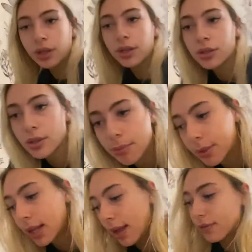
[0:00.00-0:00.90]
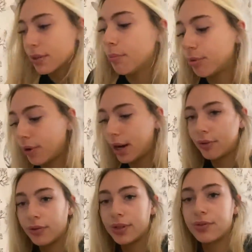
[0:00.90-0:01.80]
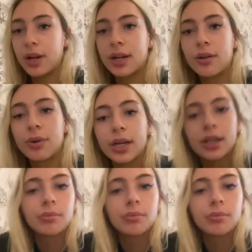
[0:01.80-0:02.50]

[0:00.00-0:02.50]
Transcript: So I'm gonna have some breakfast right now. Why can't I